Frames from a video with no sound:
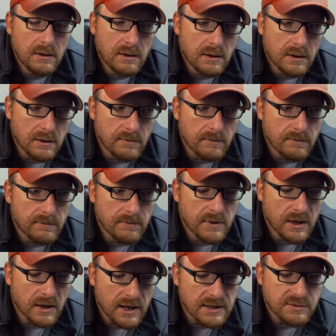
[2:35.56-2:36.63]

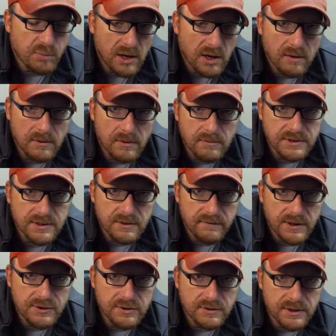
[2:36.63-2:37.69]
can cause problems, and
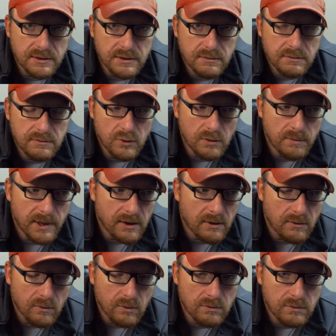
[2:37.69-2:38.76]
eventually
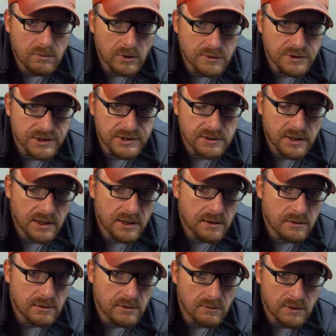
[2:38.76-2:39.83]
willpower loses
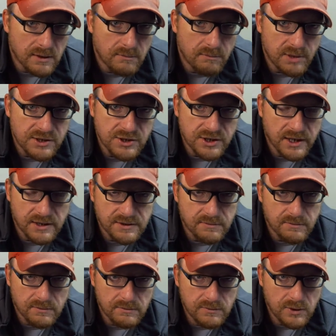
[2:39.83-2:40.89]
and you end up binging on
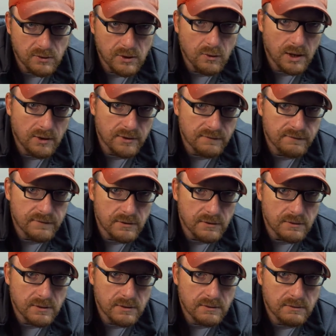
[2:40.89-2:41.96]
some lower quality
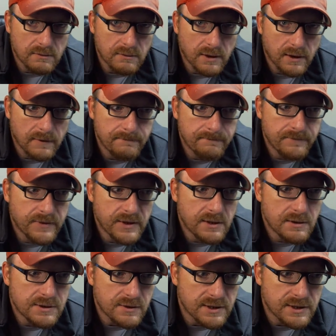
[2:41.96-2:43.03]
food. Okay,
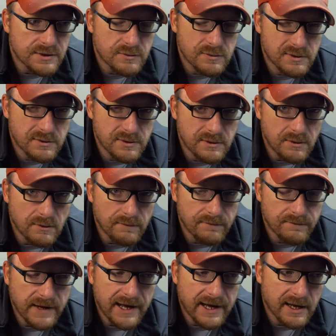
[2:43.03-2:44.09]
so it's,
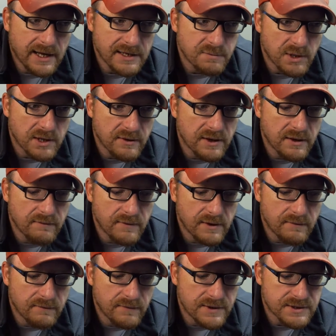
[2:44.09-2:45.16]
fat has probably
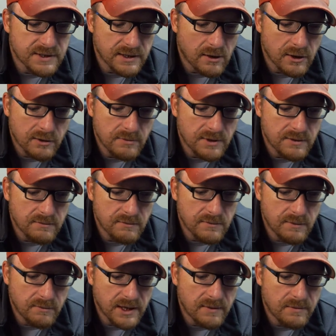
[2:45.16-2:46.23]
of this argument,
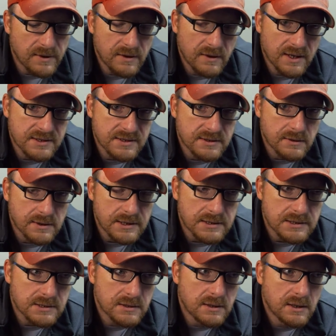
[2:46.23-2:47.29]
in my opinion, has the
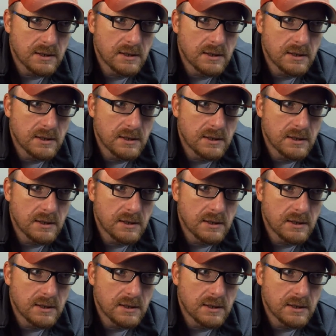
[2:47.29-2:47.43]
least